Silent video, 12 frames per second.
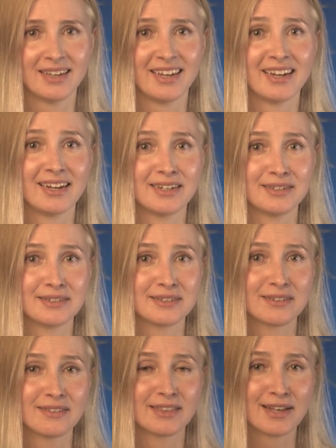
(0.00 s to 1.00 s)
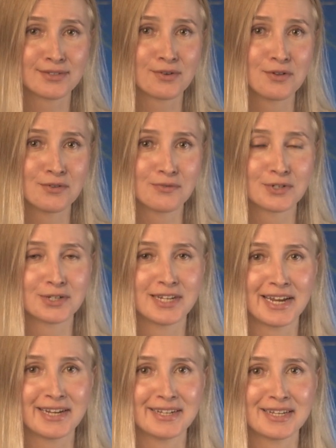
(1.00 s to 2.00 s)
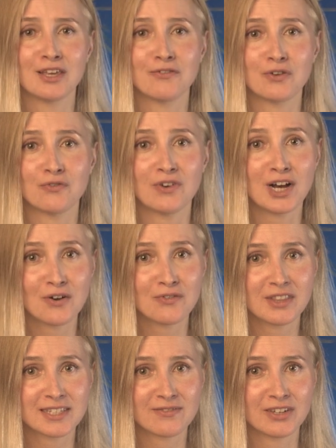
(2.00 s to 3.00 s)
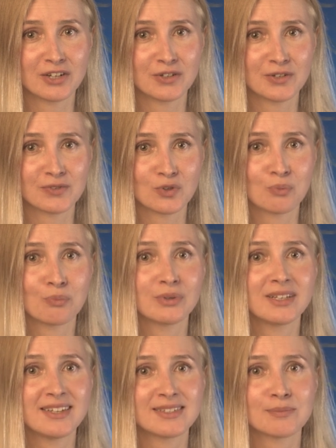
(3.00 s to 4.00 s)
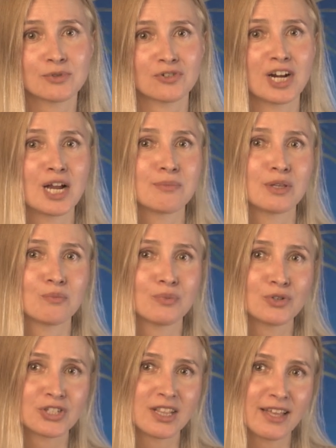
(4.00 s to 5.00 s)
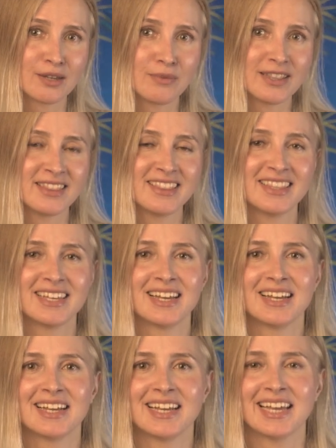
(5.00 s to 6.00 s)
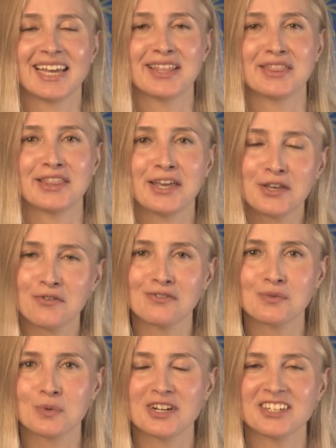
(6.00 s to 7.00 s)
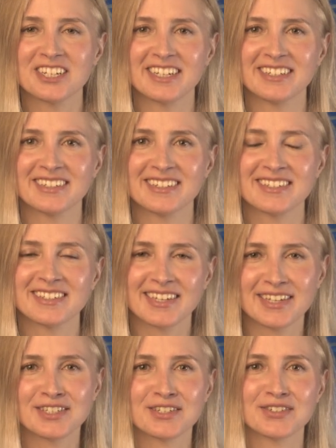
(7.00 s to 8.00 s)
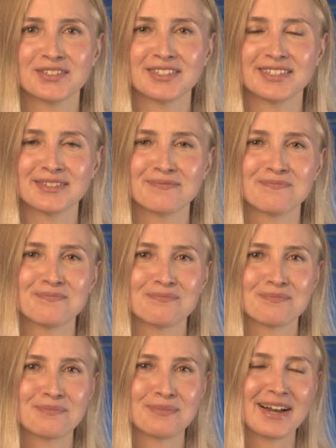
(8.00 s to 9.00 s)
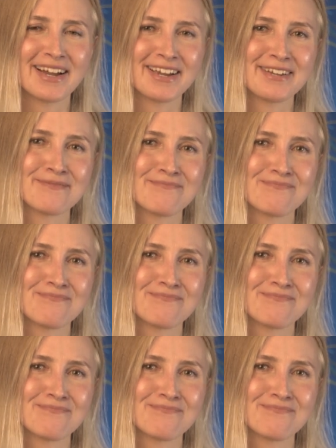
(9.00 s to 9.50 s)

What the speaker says: And that's all for today. If you found this video useful, please subscribe and push the like button. And thank you for watching. Stay tuned. Bye.